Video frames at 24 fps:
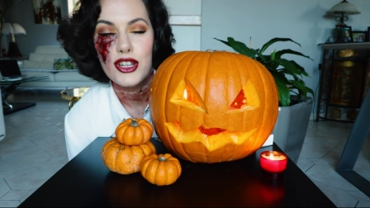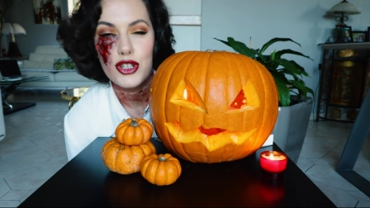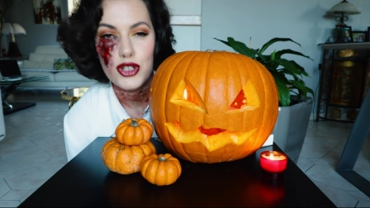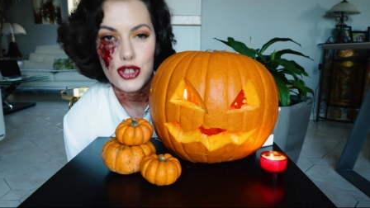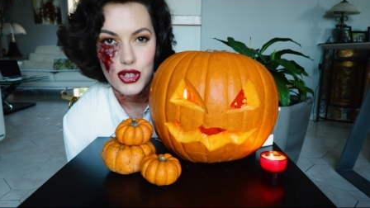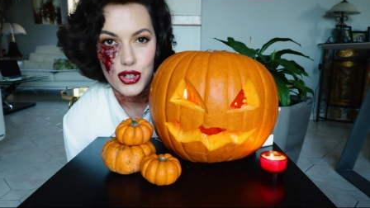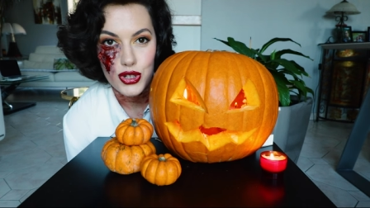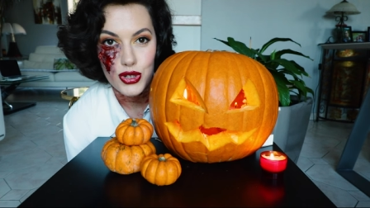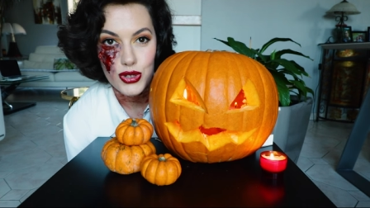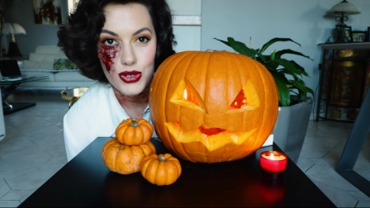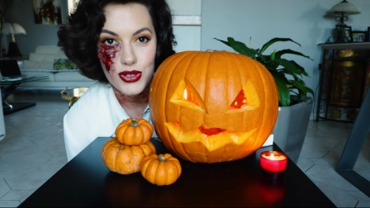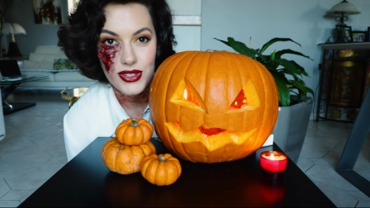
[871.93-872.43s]

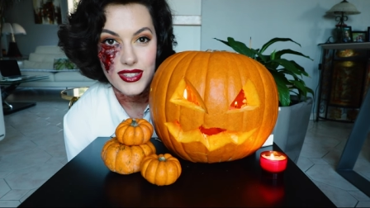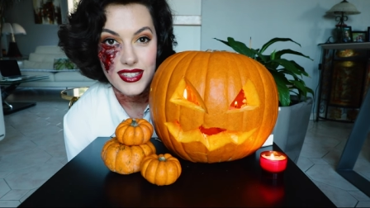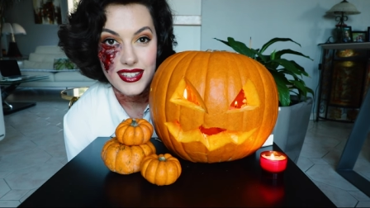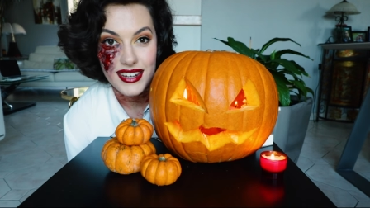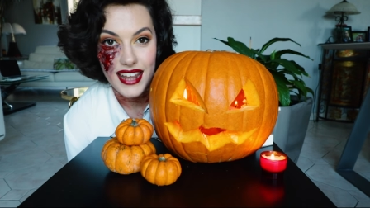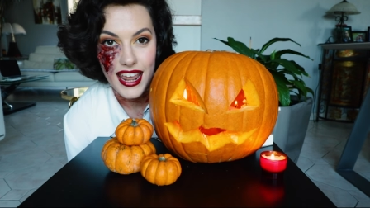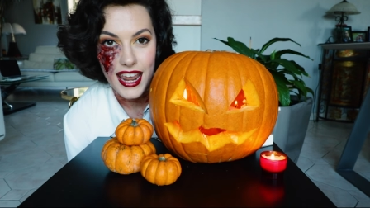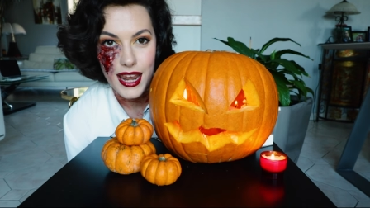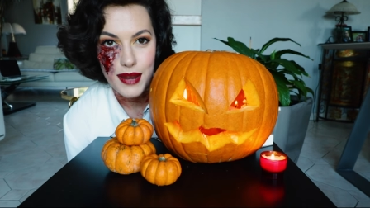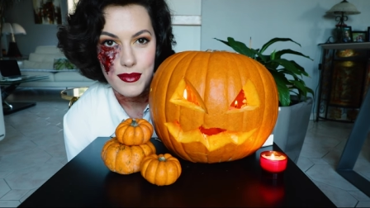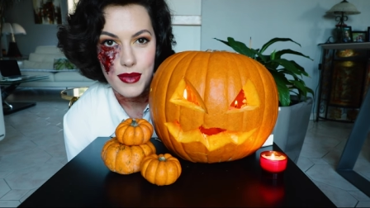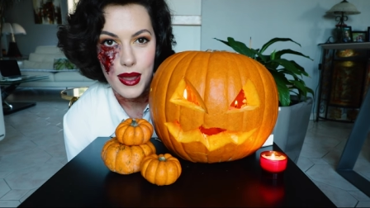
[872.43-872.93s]
choose the
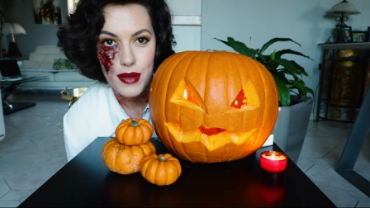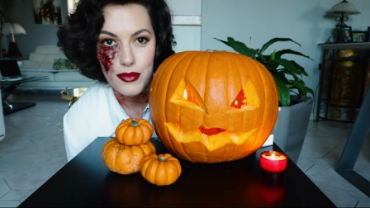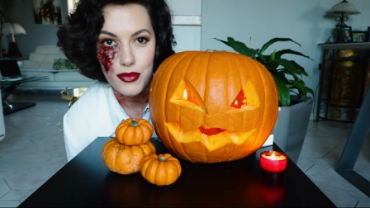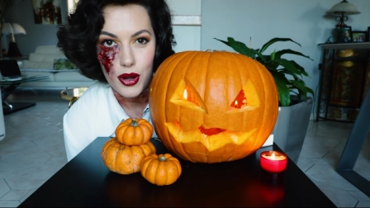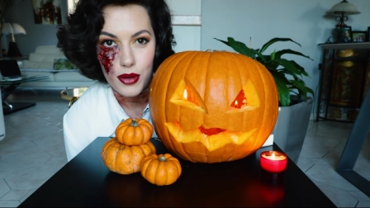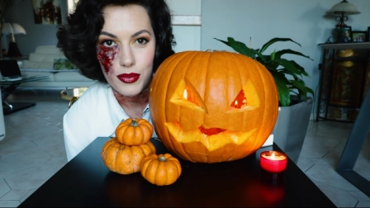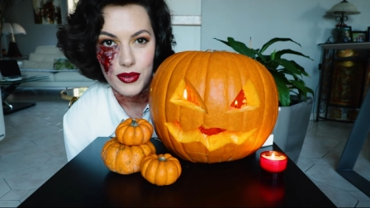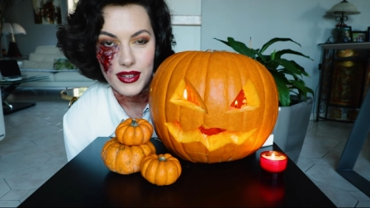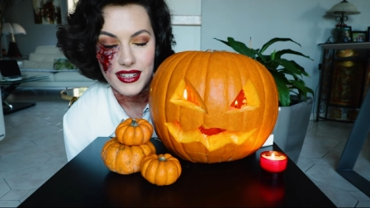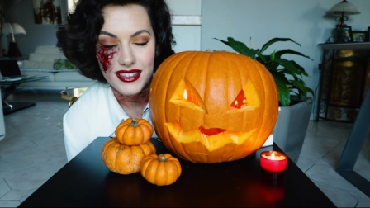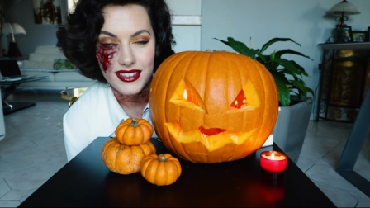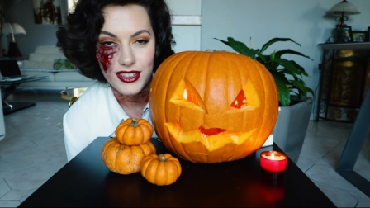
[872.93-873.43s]
name and
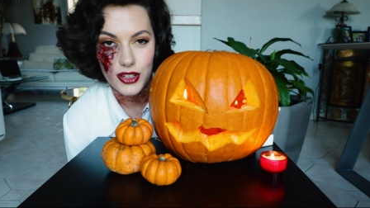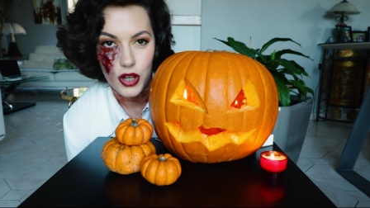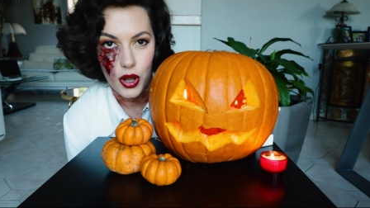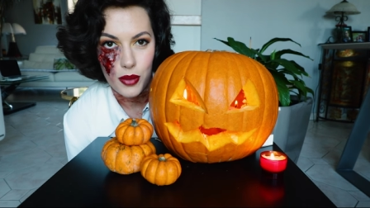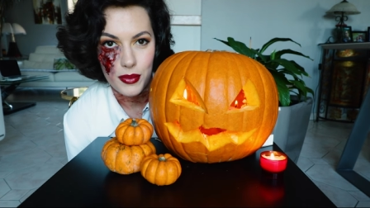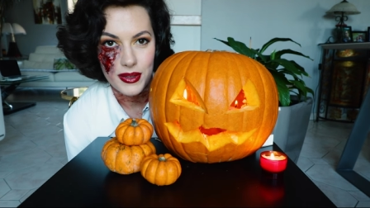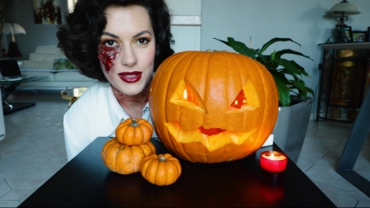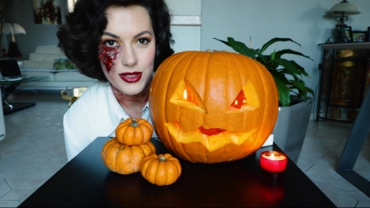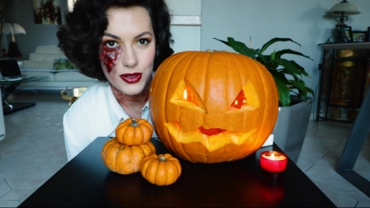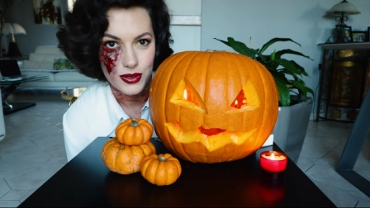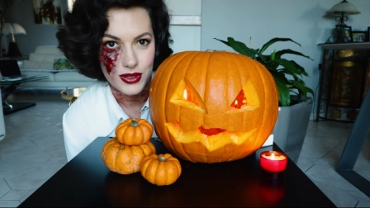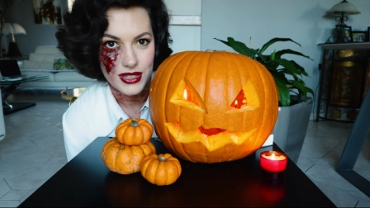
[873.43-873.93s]
pop it in the
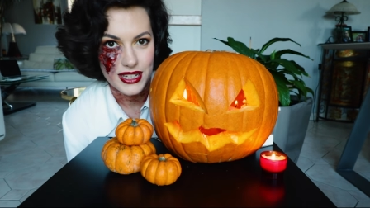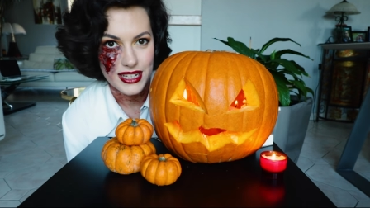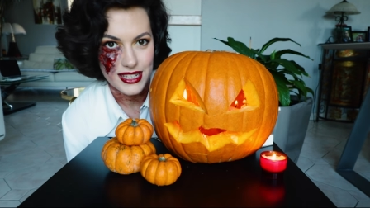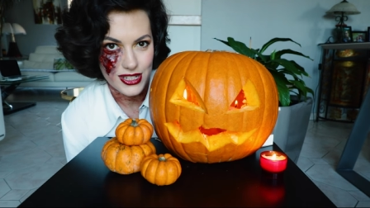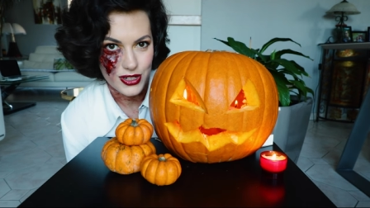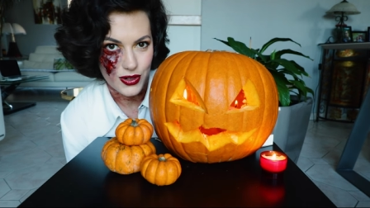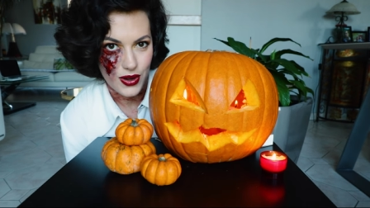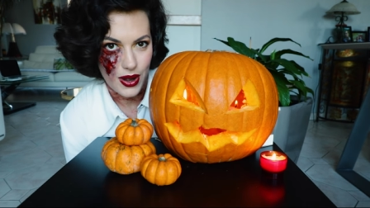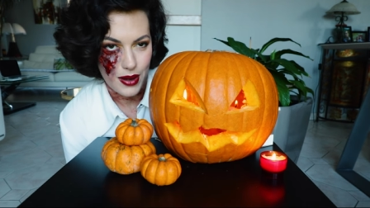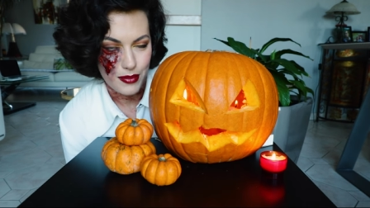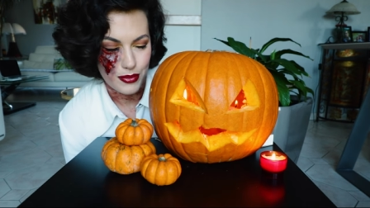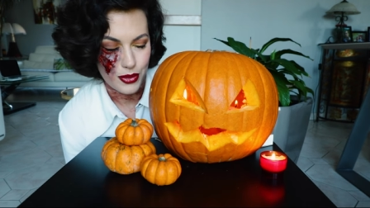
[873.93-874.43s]
comments on the
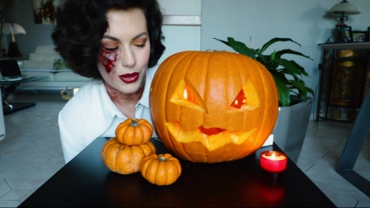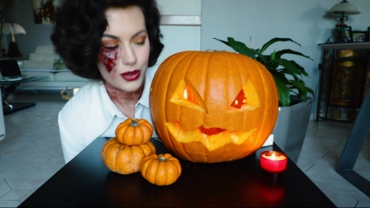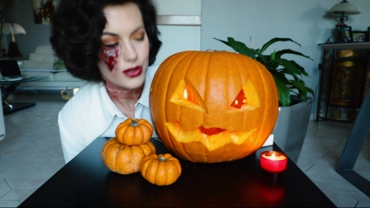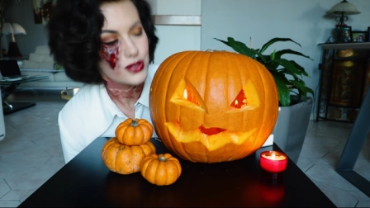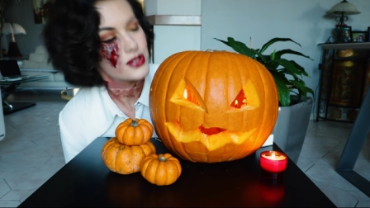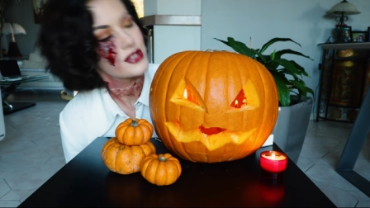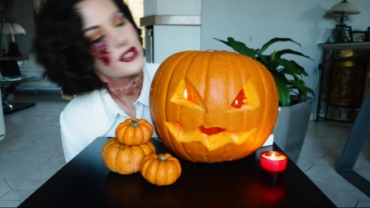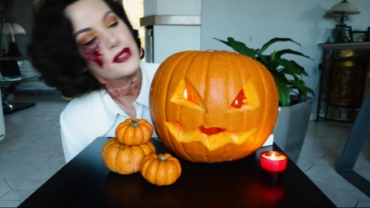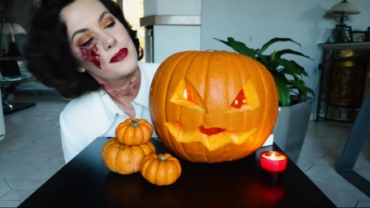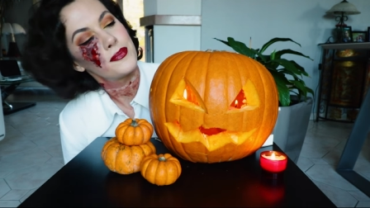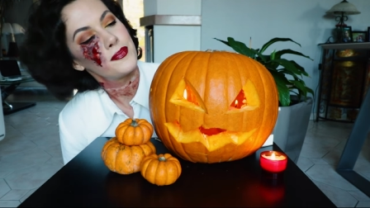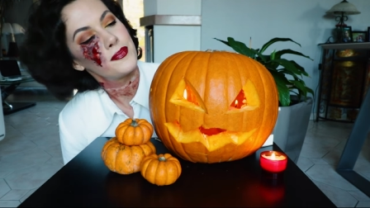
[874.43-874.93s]
Instagram post.